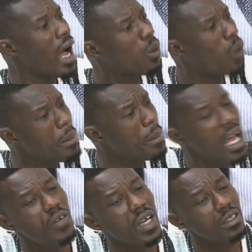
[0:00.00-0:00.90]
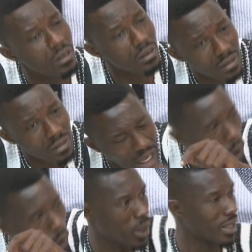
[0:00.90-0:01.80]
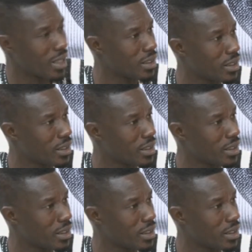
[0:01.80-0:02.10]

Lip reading: And Kwame, even that notwithstanding,